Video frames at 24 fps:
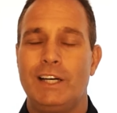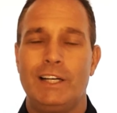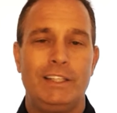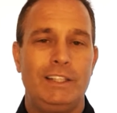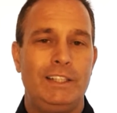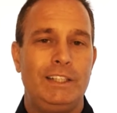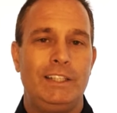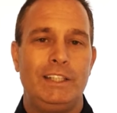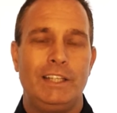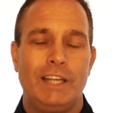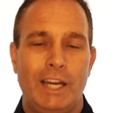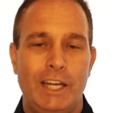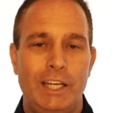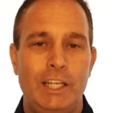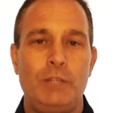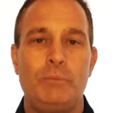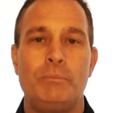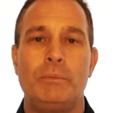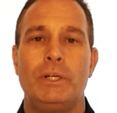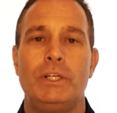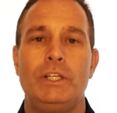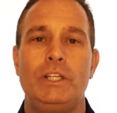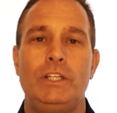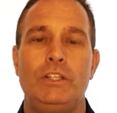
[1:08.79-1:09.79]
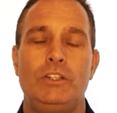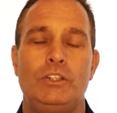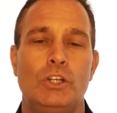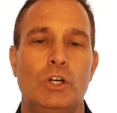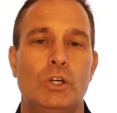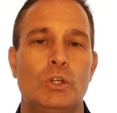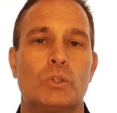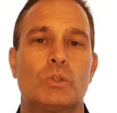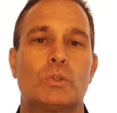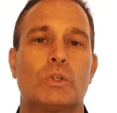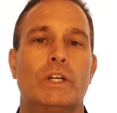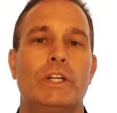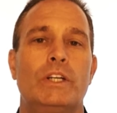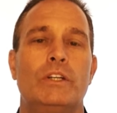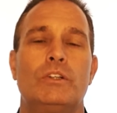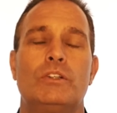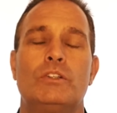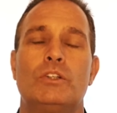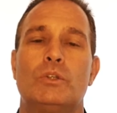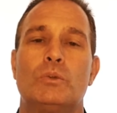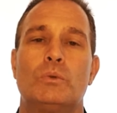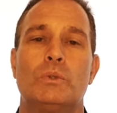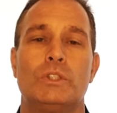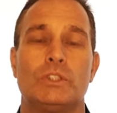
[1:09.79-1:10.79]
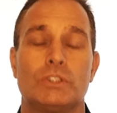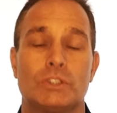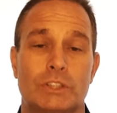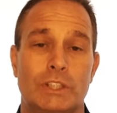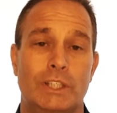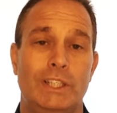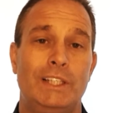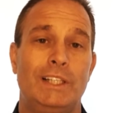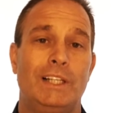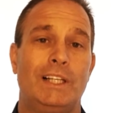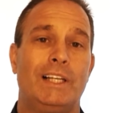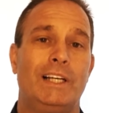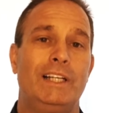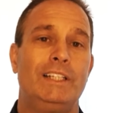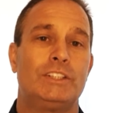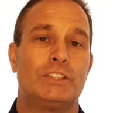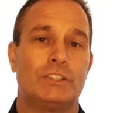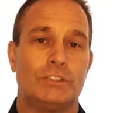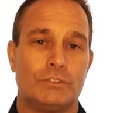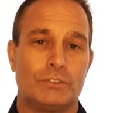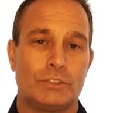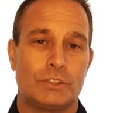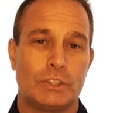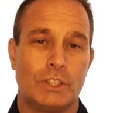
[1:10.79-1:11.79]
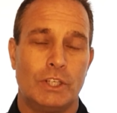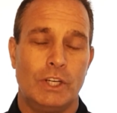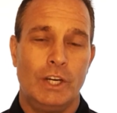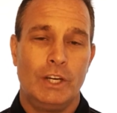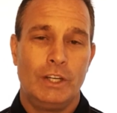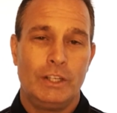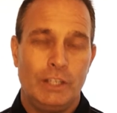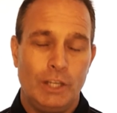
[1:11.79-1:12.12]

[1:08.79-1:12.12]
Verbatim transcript: not needing any money, no credit, or no real estate license.